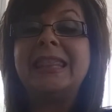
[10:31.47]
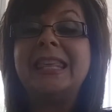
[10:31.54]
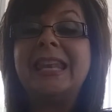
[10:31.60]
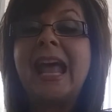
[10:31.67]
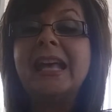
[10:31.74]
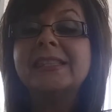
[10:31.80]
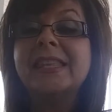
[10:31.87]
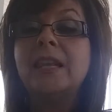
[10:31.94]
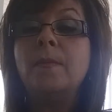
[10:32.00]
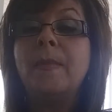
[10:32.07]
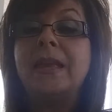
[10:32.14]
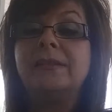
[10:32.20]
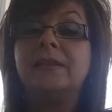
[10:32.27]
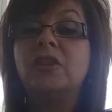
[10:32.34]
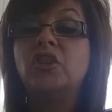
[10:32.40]
Then I sent a
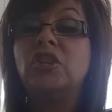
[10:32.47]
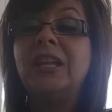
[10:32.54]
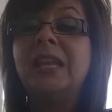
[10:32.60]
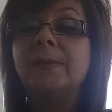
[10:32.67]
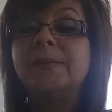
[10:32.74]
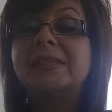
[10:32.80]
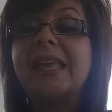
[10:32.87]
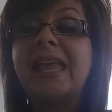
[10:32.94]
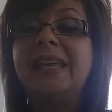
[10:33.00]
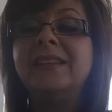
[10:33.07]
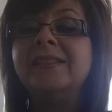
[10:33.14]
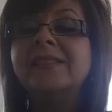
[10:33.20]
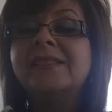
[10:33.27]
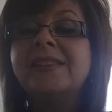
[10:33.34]
message to him saying,